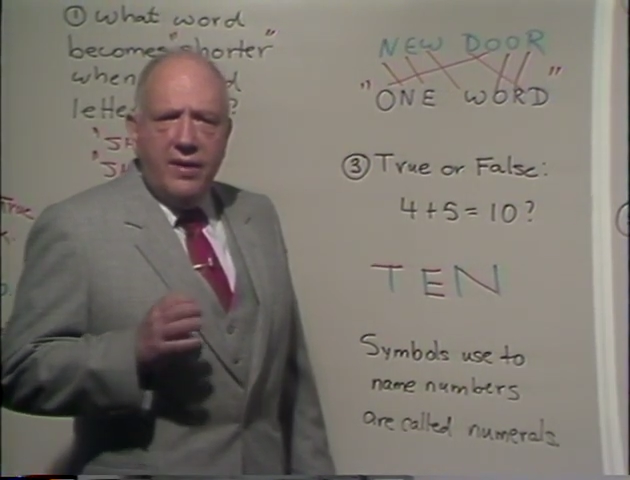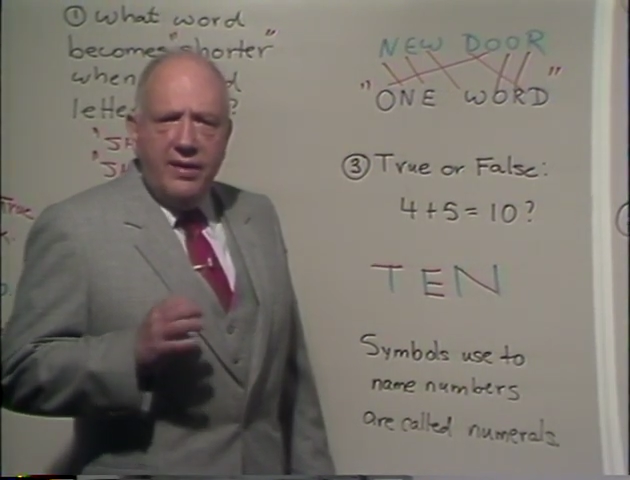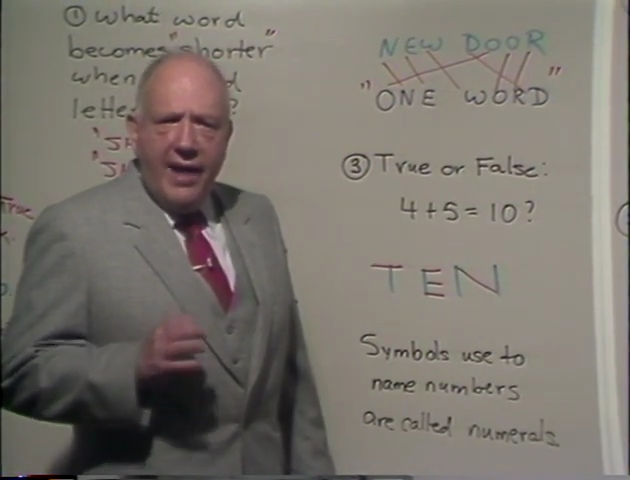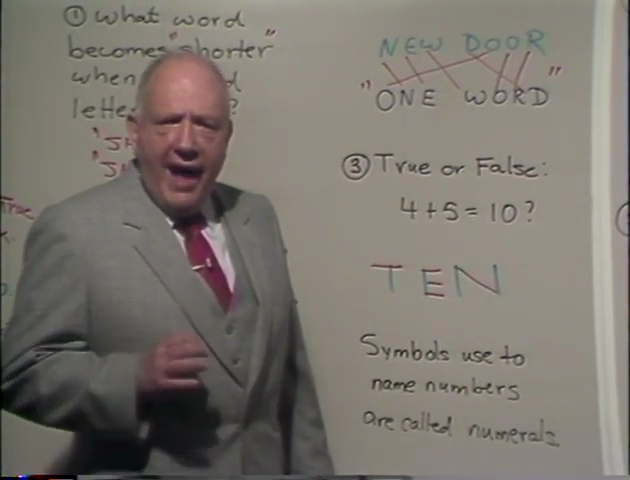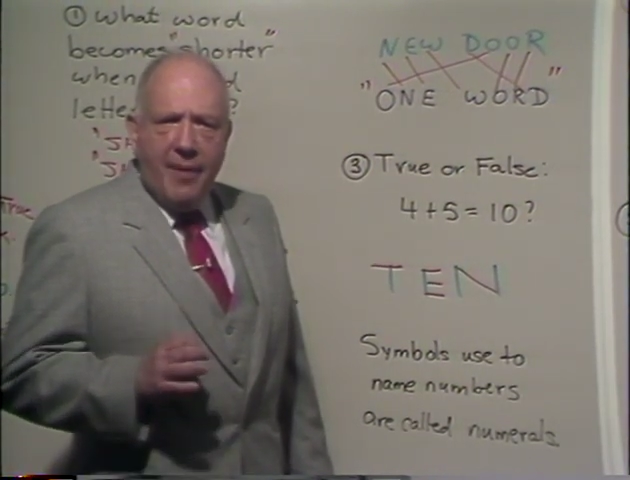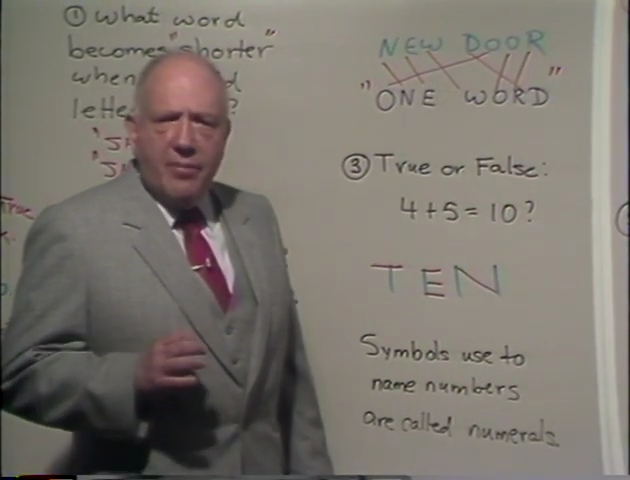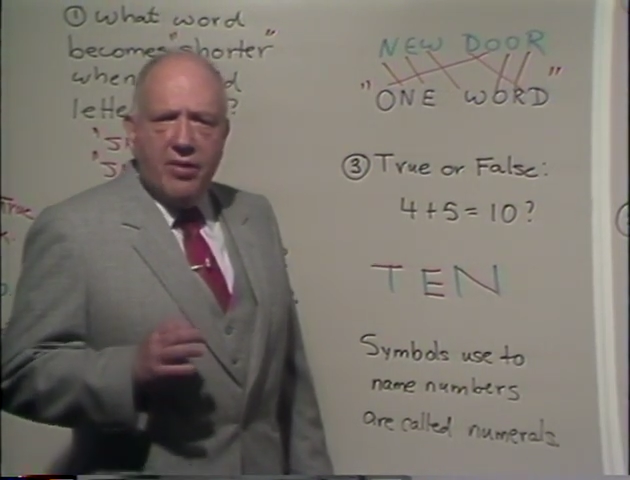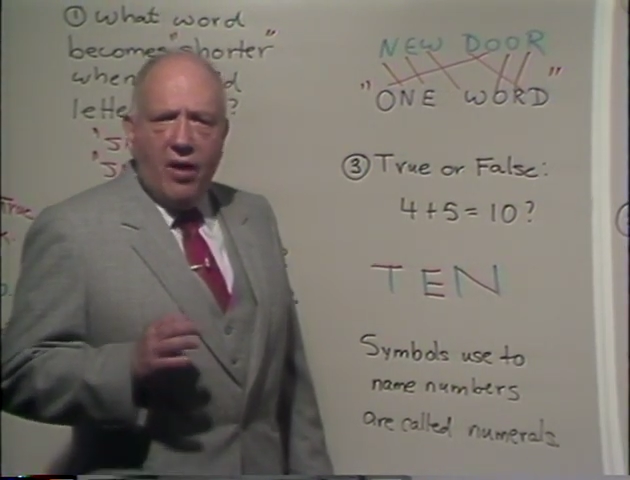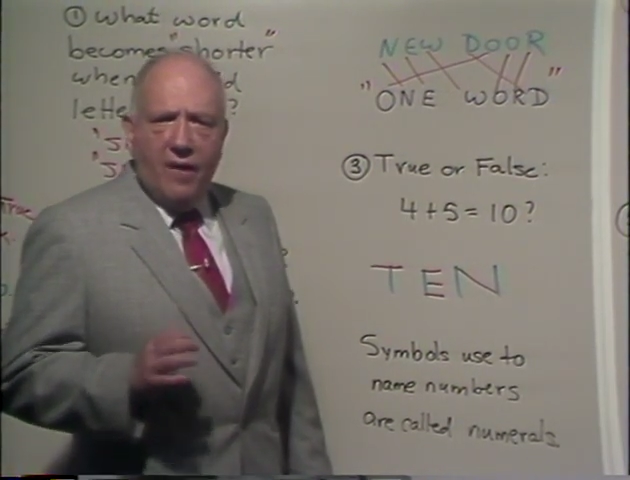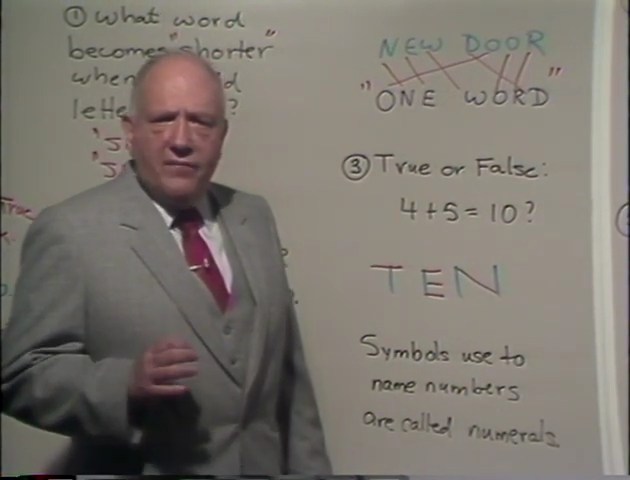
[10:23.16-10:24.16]

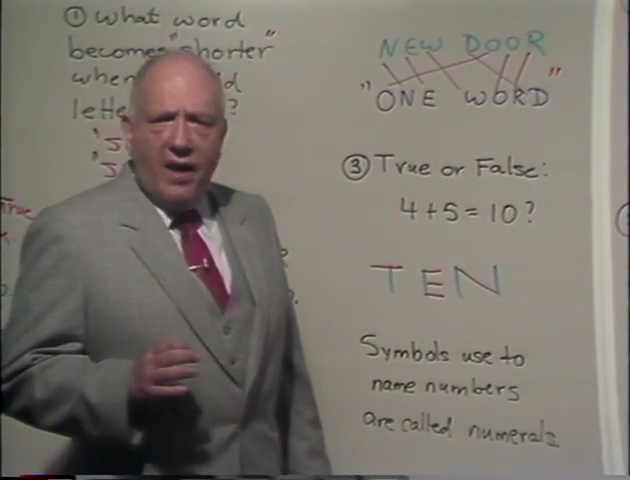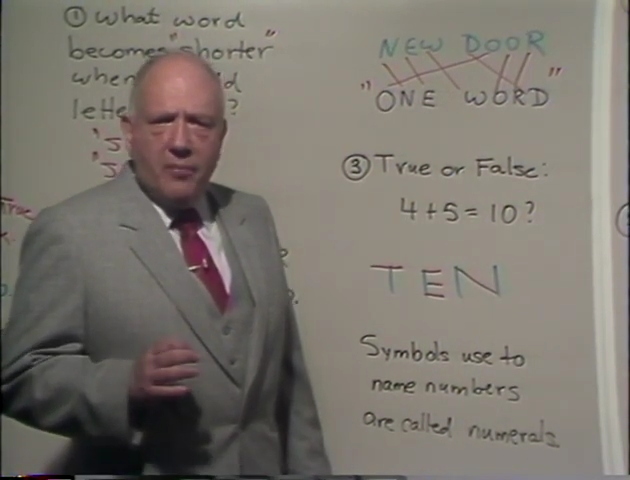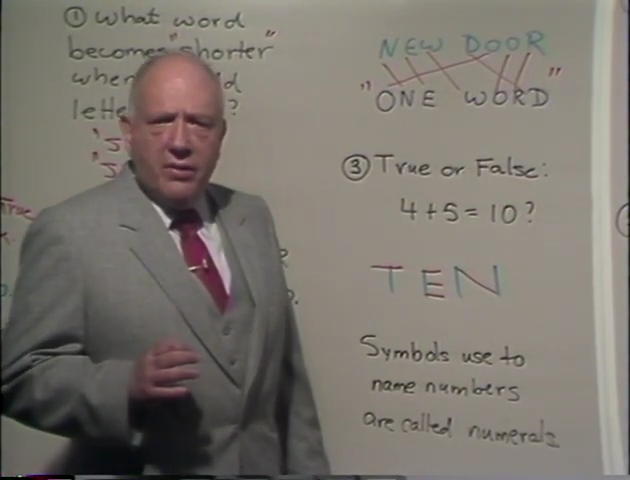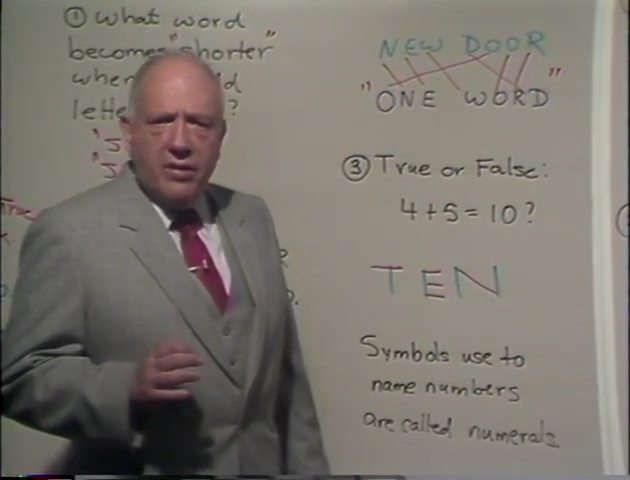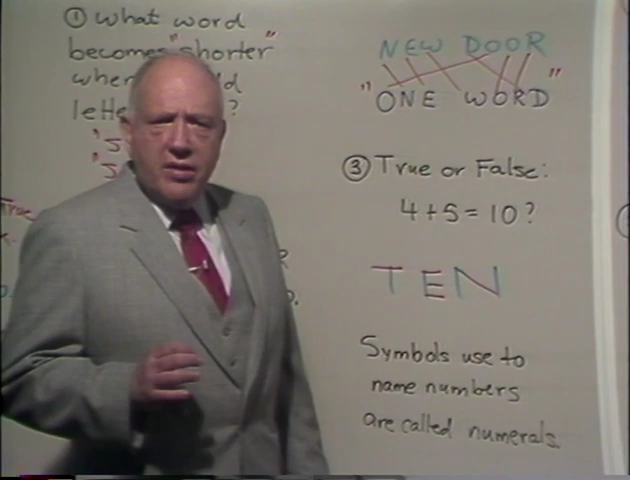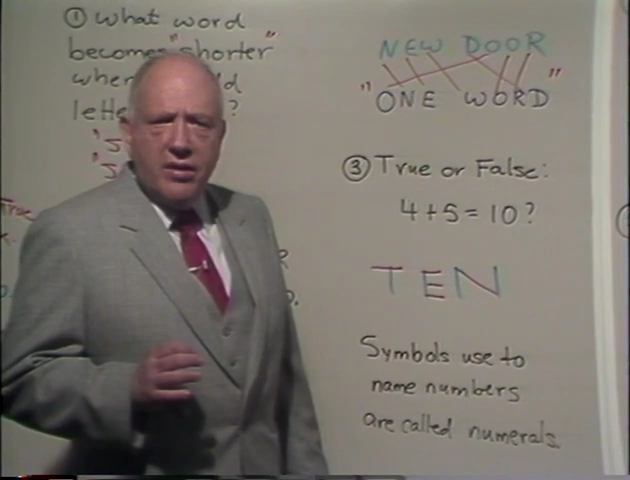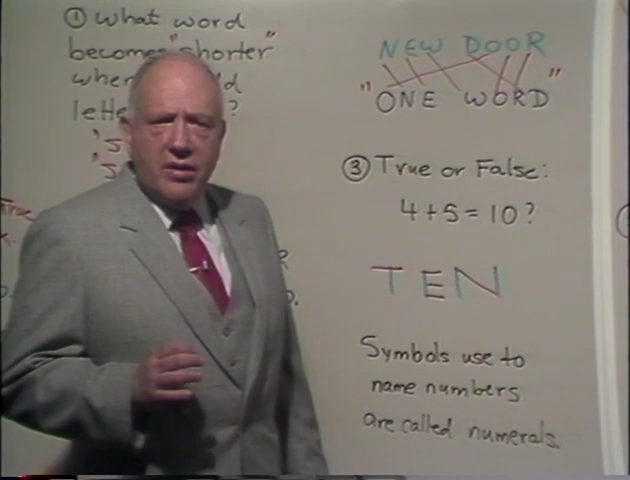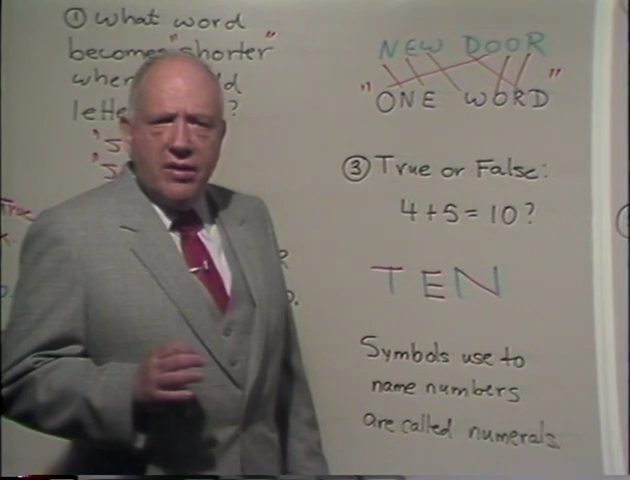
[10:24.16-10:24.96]
names of numbers,